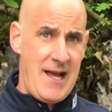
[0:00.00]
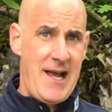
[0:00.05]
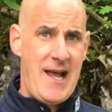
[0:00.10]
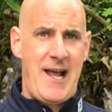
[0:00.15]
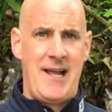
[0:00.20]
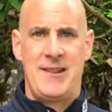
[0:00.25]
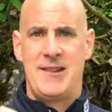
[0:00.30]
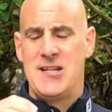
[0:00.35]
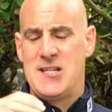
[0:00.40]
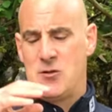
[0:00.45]

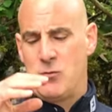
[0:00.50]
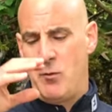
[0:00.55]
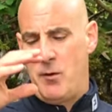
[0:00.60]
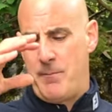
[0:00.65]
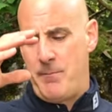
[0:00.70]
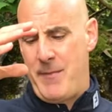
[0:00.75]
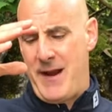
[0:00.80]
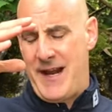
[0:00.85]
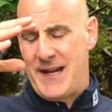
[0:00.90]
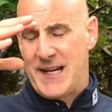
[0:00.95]
and this
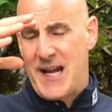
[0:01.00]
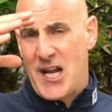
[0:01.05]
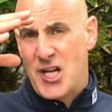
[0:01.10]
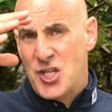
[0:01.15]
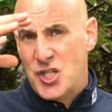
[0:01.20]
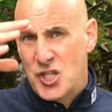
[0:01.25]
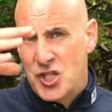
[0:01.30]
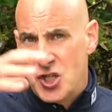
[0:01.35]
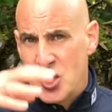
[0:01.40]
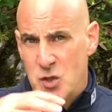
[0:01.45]
one made a
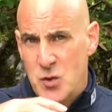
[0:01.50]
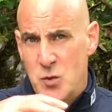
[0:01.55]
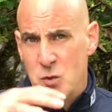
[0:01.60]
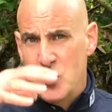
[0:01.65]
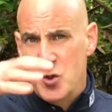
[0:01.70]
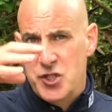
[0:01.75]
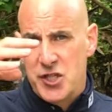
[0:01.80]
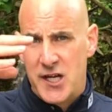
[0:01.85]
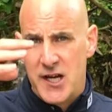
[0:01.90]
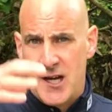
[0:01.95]

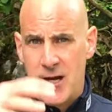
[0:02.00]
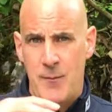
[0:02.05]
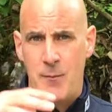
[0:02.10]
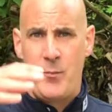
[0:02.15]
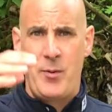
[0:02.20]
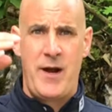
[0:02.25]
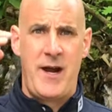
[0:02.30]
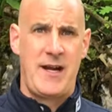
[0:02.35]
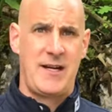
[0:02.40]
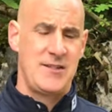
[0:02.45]
huge
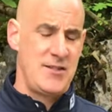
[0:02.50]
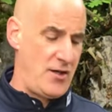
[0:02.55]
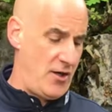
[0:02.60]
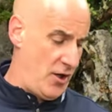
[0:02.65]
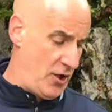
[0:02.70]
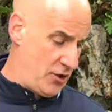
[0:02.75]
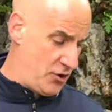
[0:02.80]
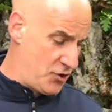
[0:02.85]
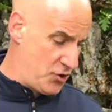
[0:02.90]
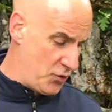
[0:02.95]
impact
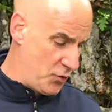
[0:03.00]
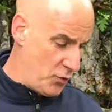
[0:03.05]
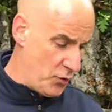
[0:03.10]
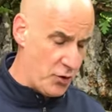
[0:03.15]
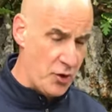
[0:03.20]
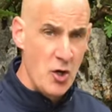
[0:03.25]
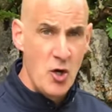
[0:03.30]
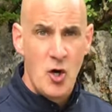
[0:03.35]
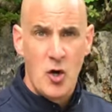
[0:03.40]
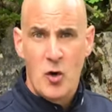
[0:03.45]
on tour
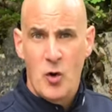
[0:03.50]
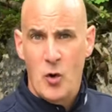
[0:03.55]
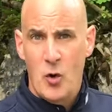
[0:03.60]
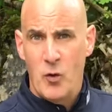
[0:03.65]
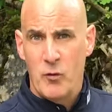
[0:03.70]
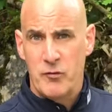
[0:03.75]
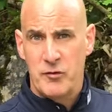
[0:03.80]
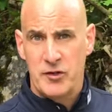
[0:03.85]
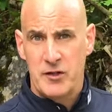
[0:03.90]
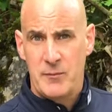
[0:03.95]

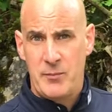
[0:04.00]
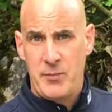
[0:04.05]
over the